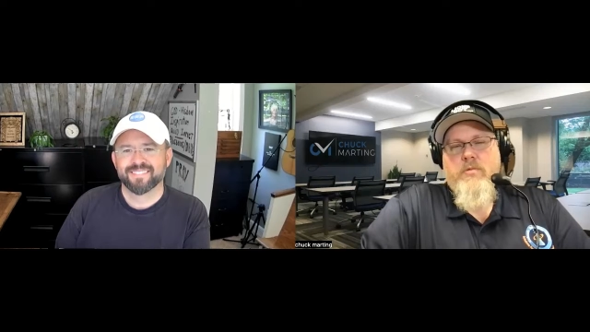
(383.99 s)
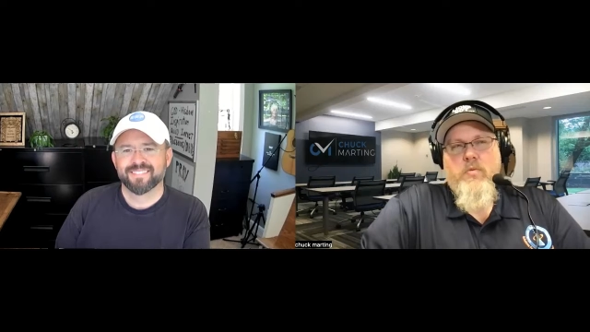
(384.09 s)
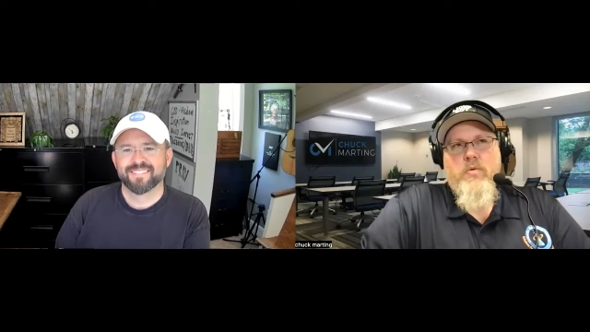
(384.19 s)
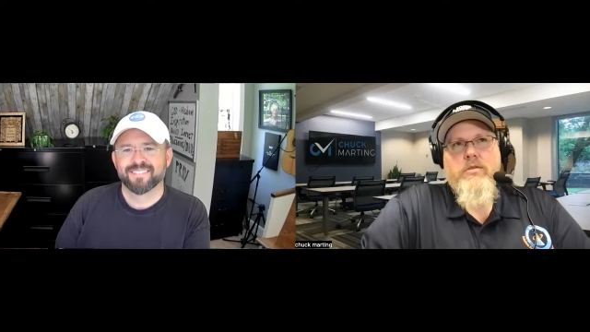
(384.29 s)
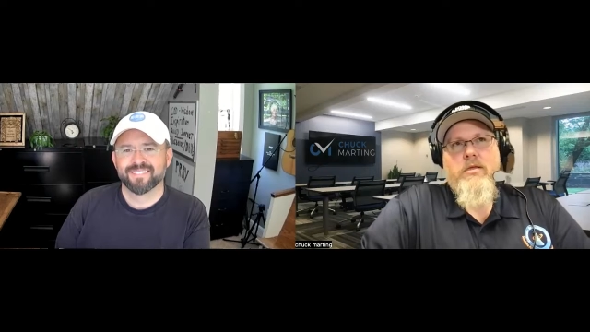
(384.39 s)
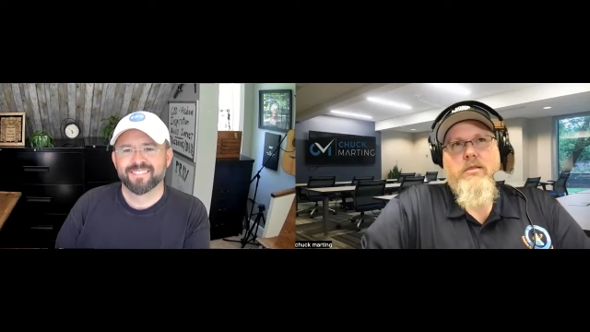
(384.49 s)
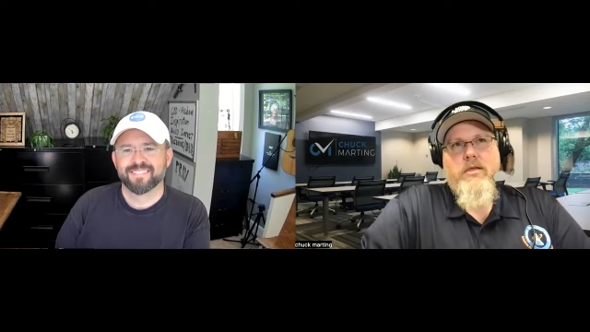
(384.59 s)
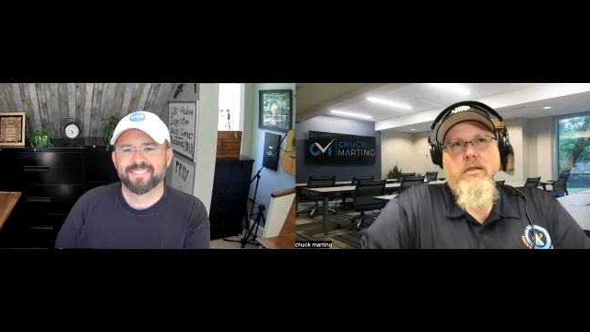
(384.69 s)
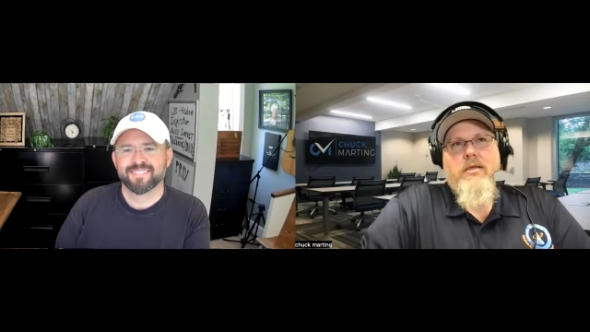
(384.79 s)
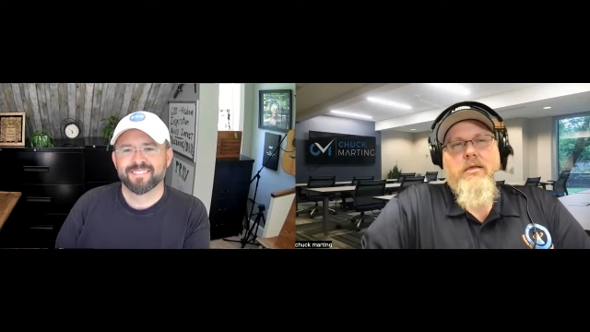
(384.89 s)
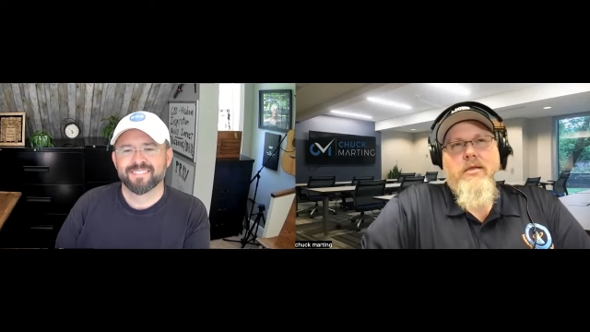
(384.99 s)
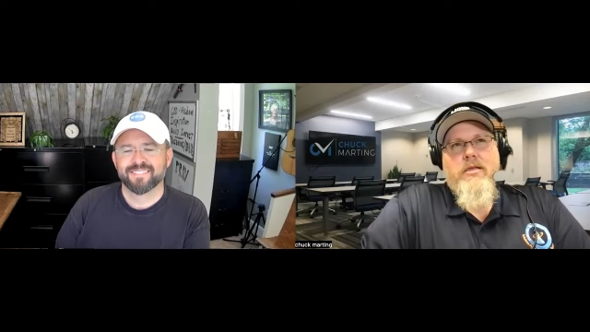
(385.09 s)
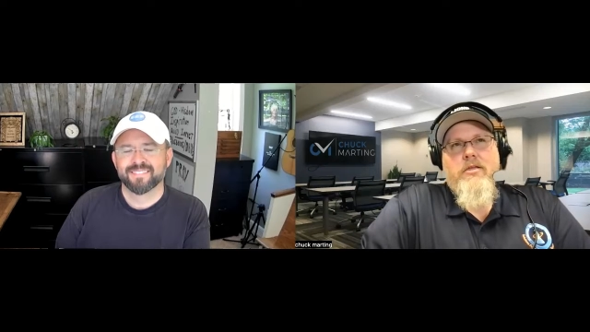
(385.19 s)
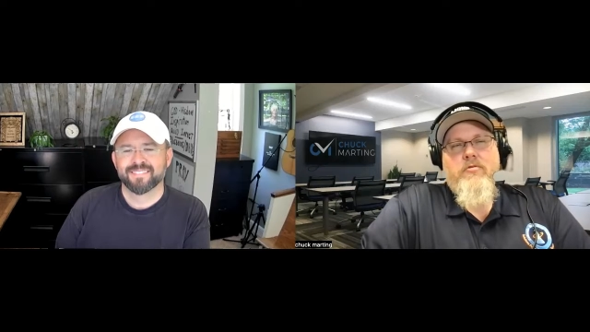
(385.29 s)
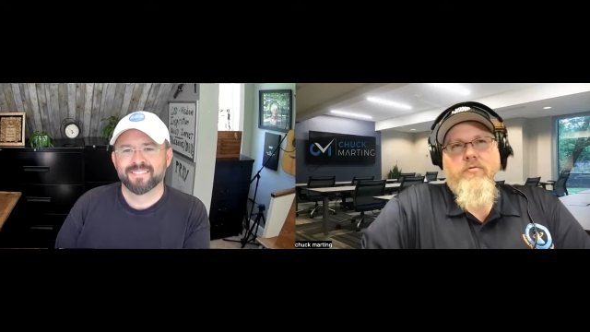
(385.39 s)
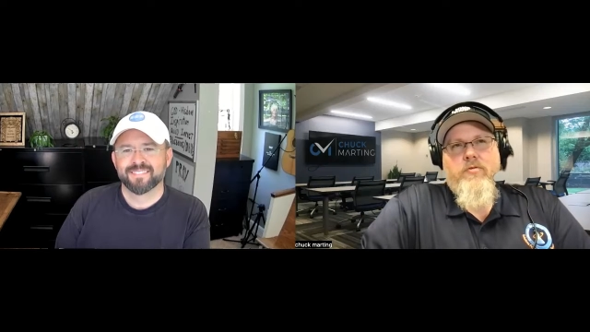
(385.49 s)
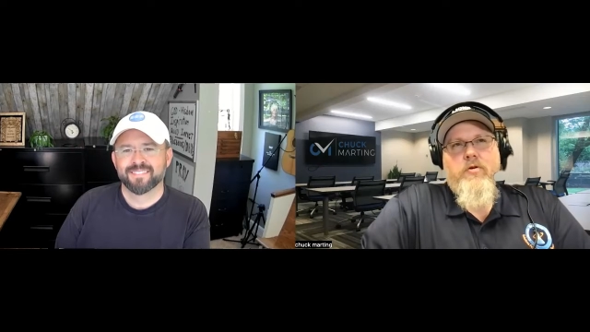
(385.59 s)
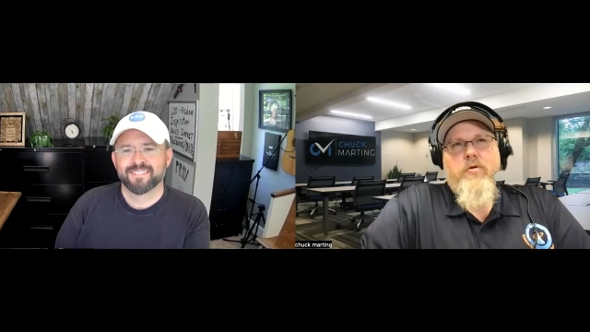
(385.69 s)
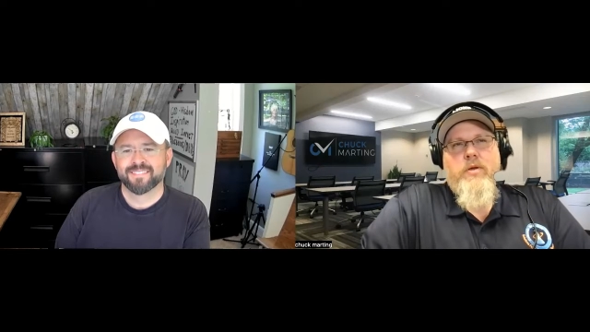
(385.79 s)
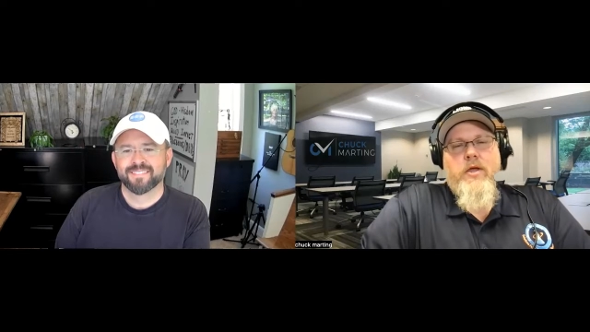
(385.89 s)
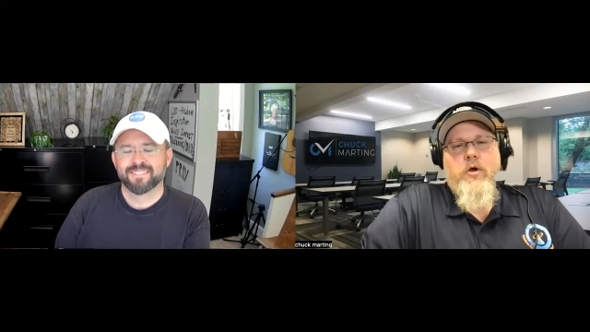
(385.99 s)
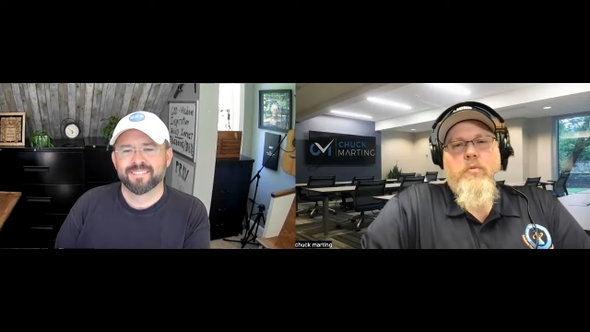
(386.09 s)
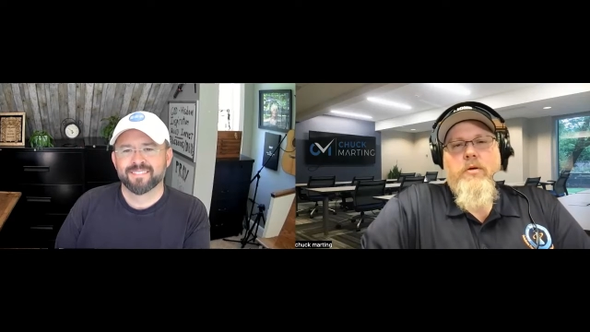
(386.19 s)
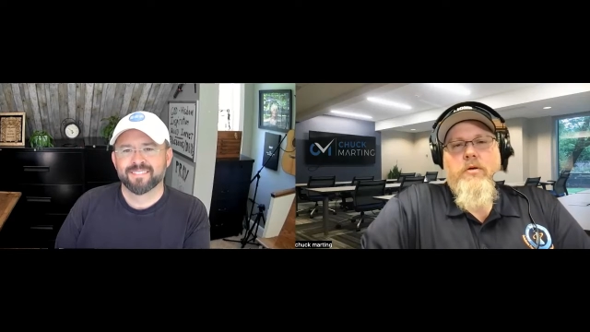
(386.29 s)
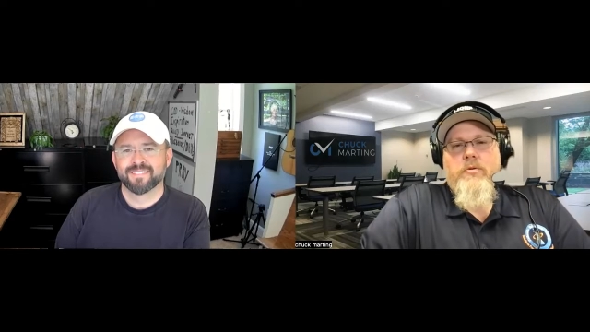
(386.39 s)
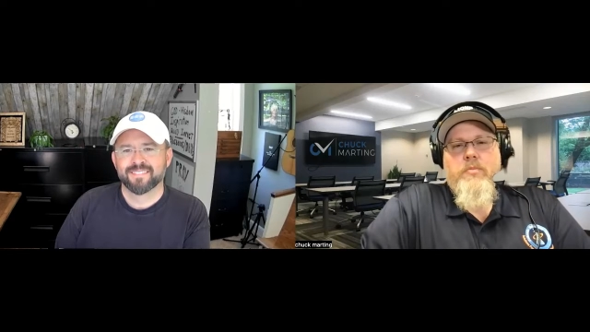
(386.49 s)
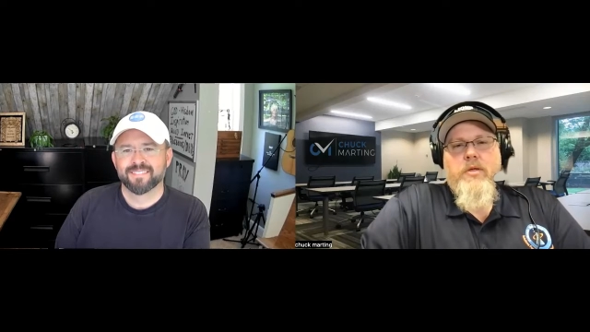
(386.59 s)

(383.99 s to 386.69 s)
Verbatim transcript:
Speaker 1: The one thing that you feel would help other